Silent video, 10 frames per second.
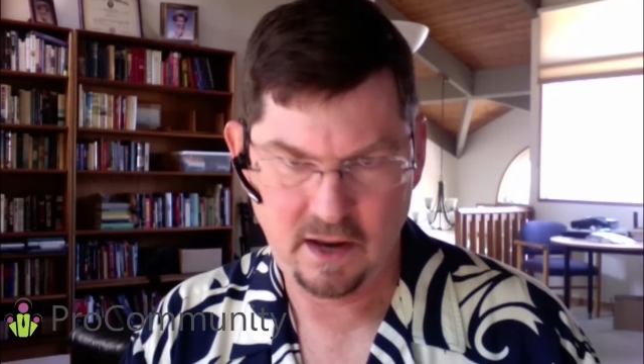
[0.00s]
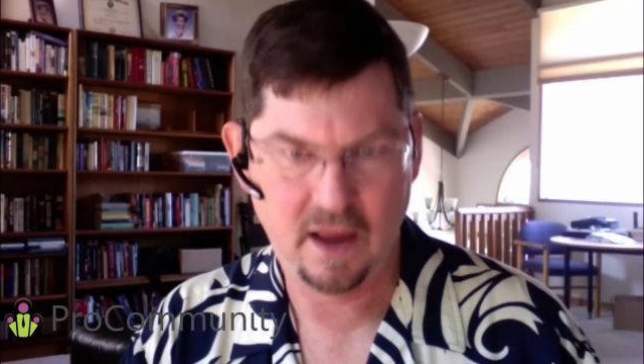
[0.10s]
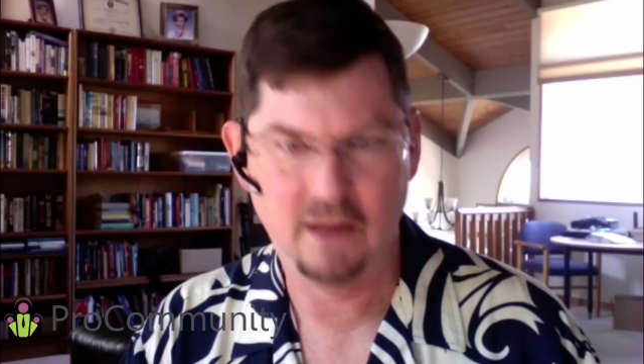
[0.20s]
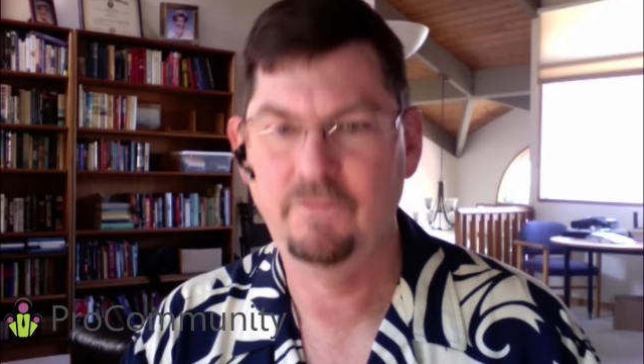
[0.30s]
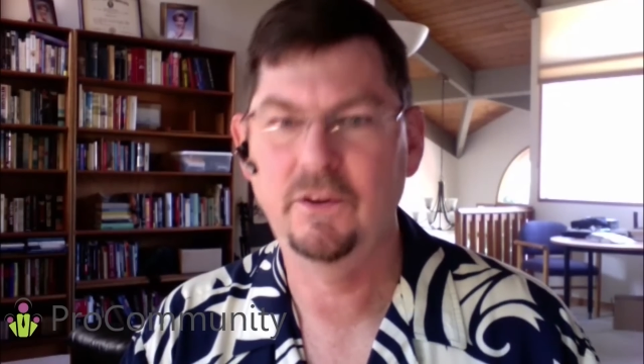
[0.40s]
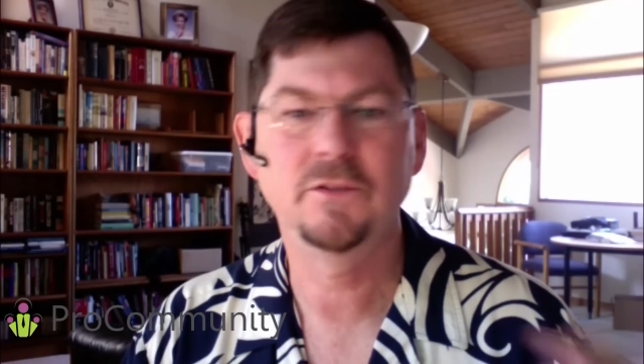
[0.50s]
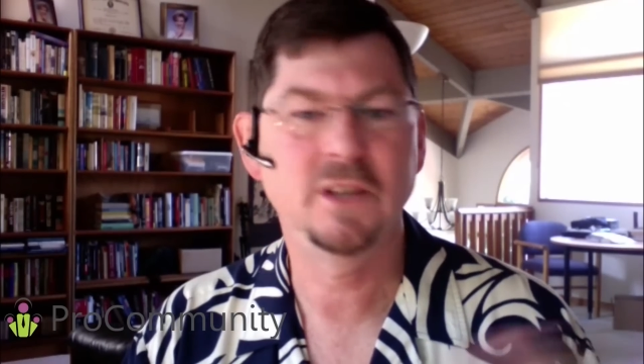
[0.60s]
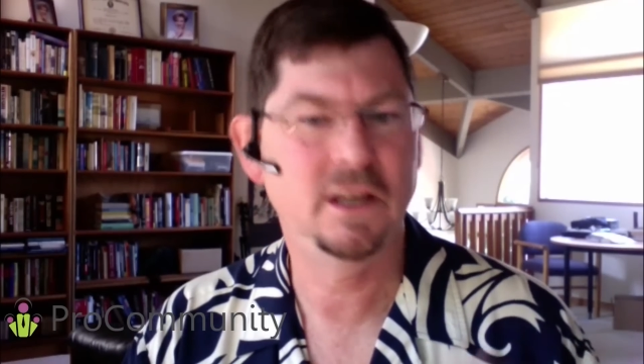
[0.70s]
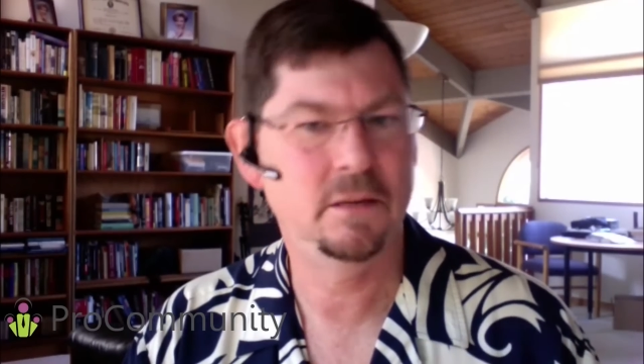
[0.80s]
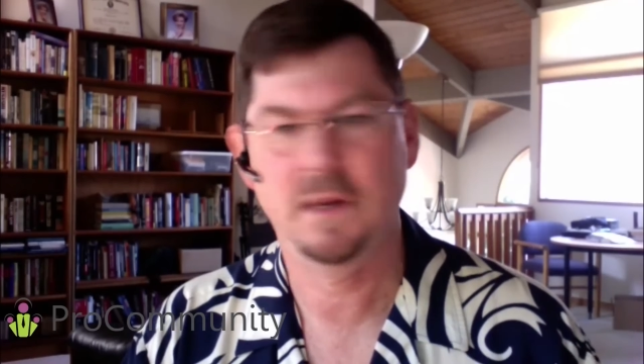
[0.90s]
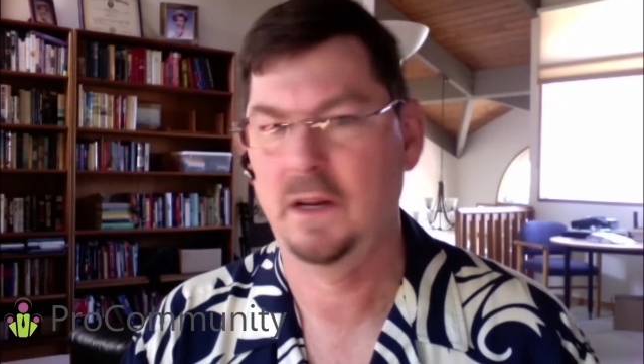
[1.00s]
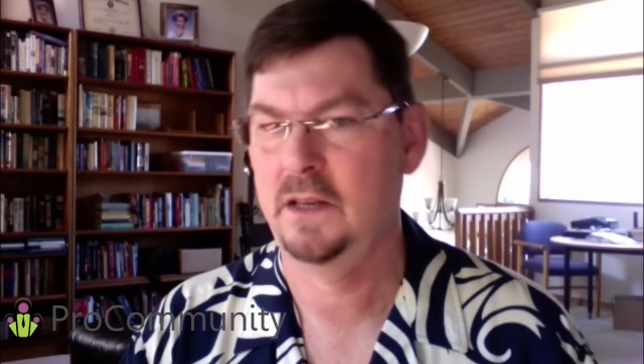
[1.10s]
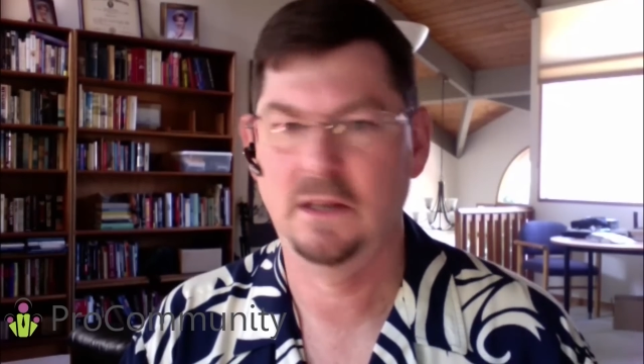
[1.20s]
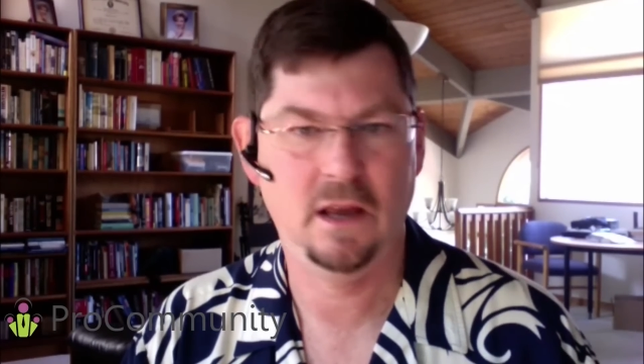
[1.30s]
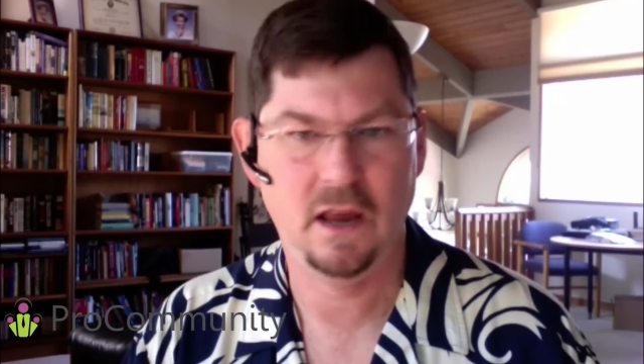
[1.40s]
And 15
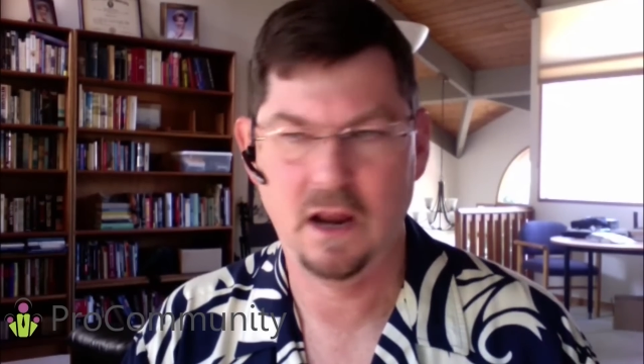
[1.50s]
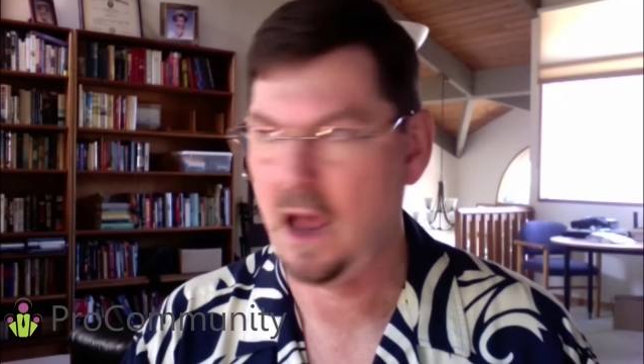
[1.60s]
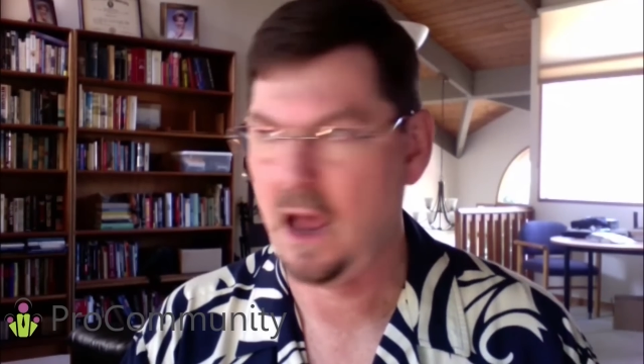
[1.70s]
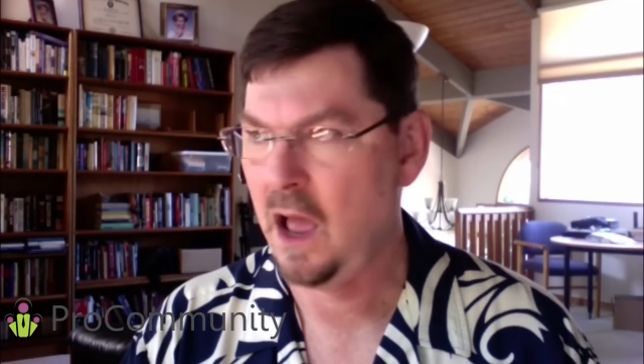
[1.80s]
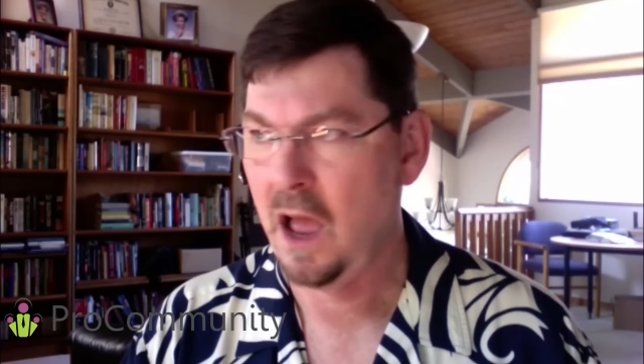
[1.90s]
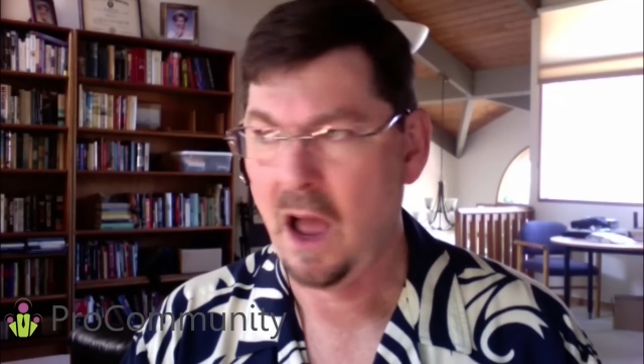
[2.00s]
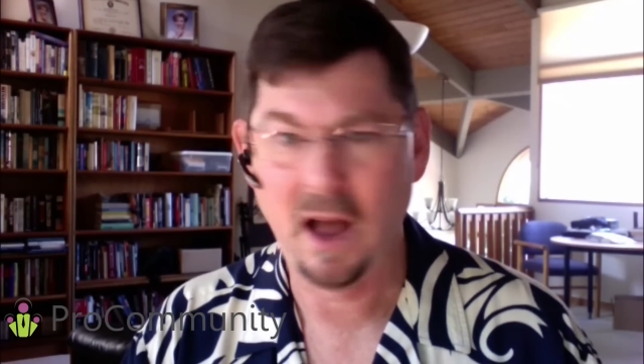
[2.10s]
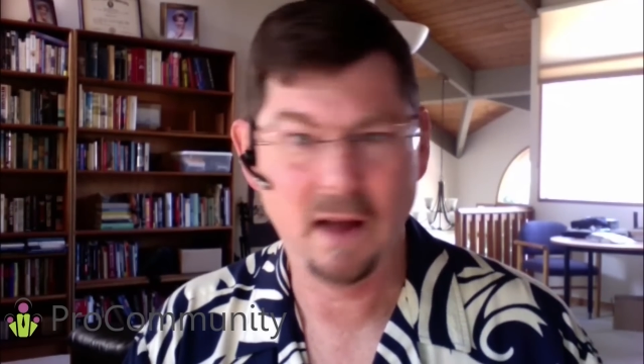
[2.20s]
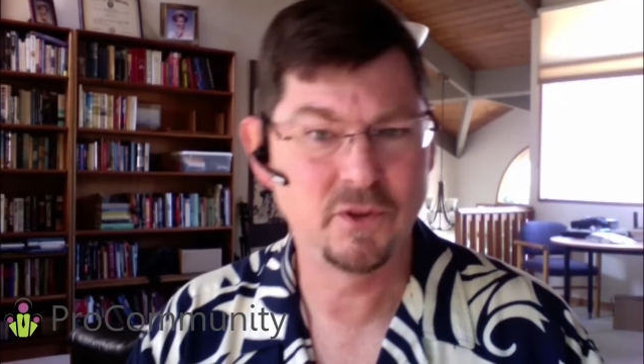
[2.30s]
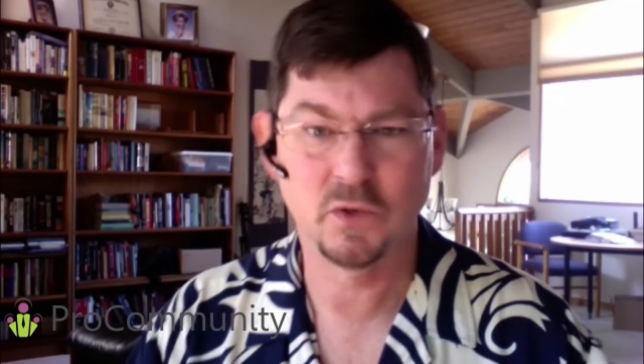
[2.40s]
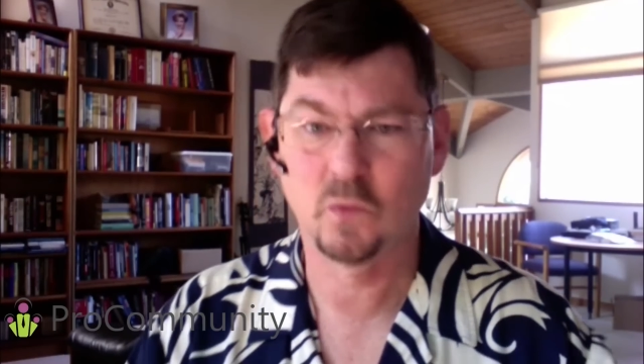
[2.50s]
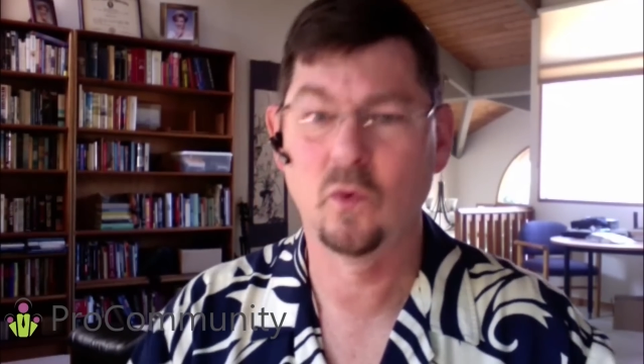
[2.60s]
minutes in, I'm just